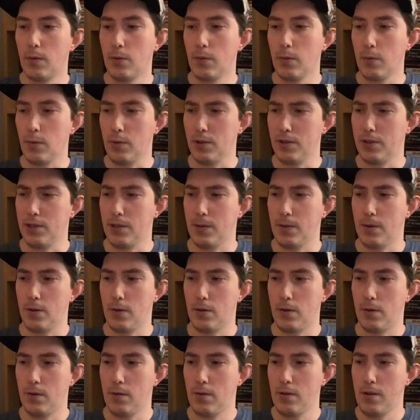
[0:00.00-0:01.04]
was in
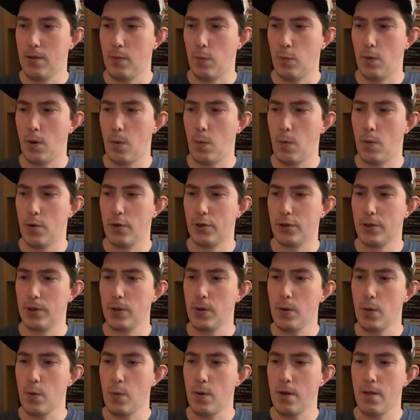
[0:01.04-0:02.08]
World War II
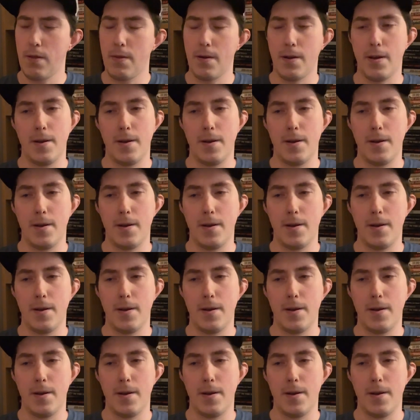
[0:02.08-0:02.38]
with